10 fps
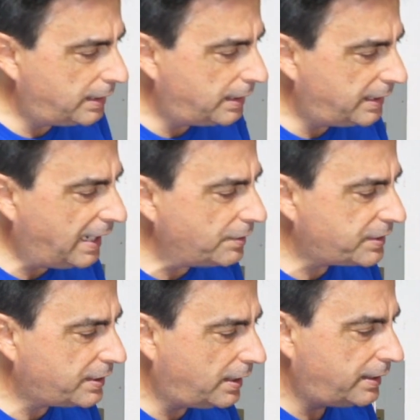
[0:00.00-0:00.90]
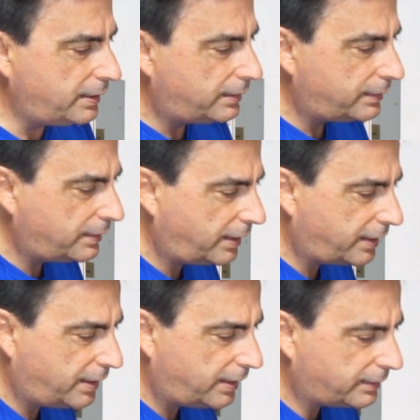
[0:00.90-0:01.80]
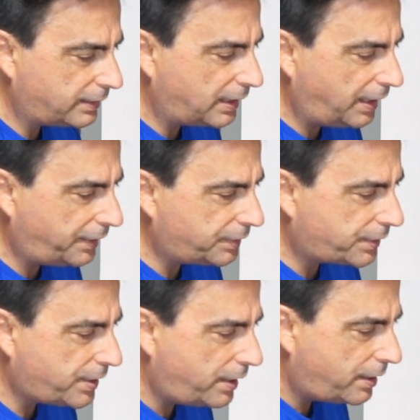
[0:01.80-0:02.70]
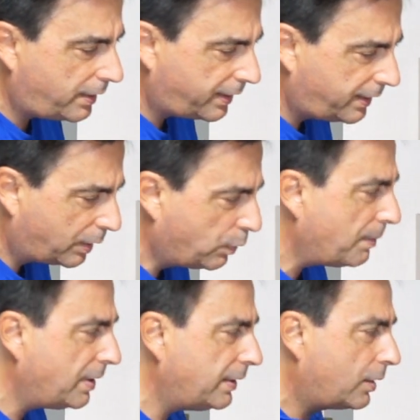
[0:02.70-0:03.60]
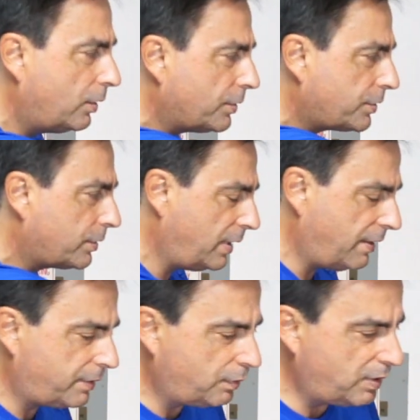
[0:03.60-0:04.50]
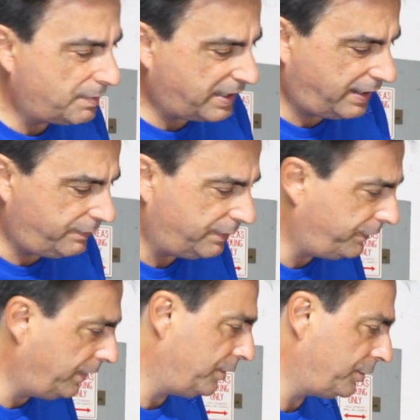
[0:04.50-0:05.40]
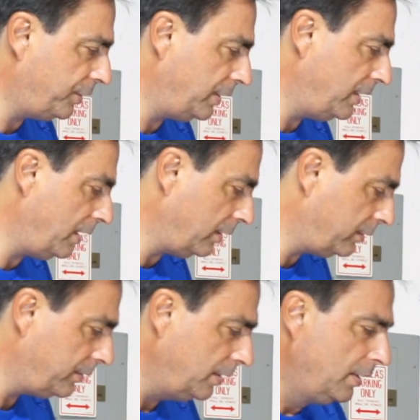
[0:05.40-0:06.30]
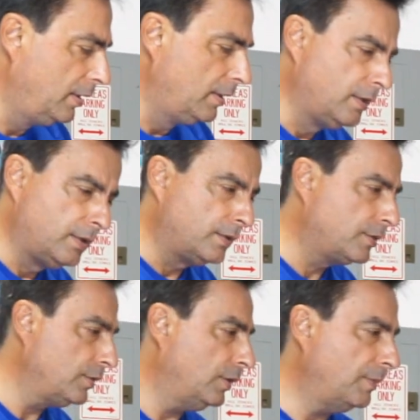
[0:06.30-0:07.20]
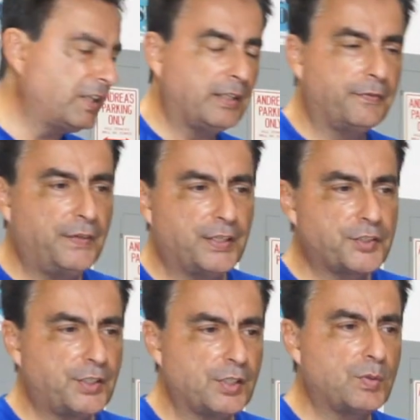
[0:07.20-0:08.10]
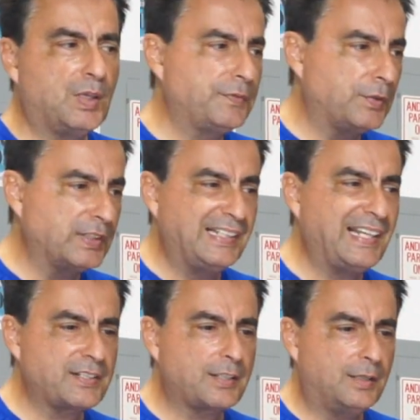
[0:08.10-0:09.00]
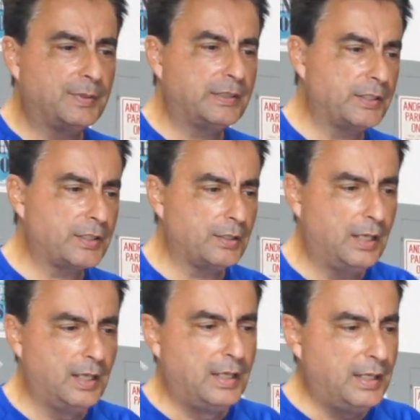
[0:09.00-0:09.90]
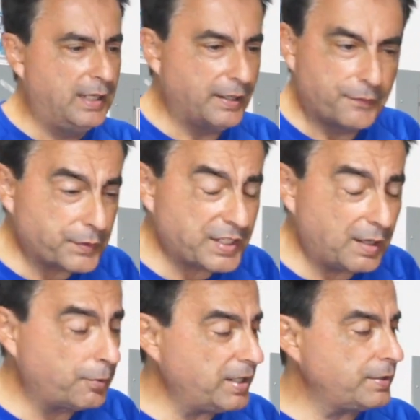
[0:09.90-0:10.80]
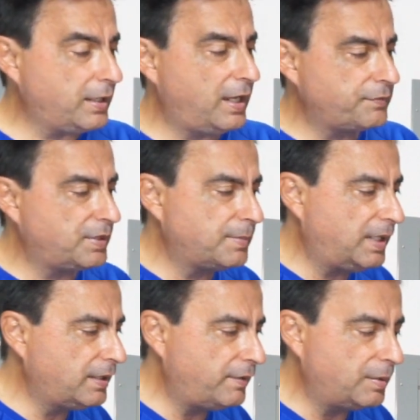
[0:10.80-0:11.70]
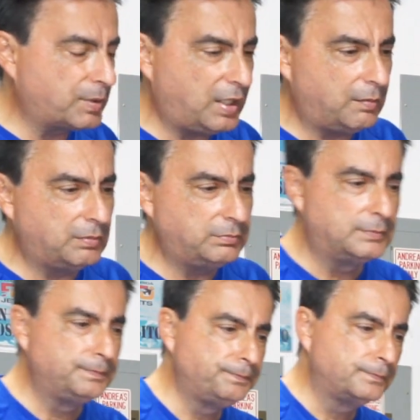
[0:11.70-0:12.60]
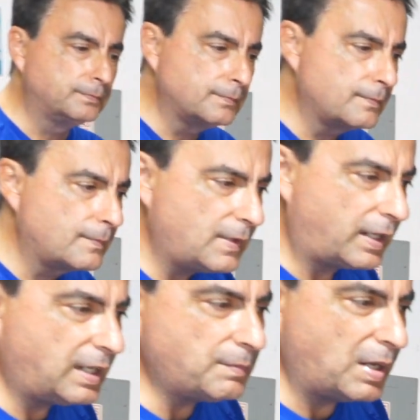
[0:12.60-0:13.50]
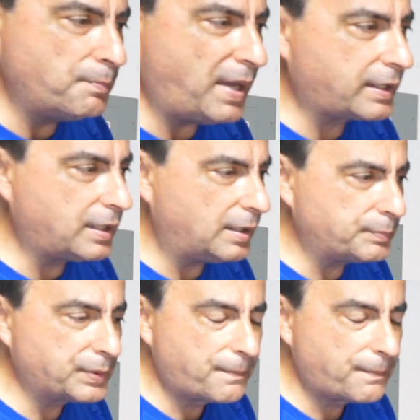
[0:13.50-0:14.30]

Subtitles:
the outside, I got leathers here, I got equipment that goes everywhere, but I haven't finished it yet. So I'm gonna finish this one for the next competition, and if for some reason I have some kind of a problem, I got my backup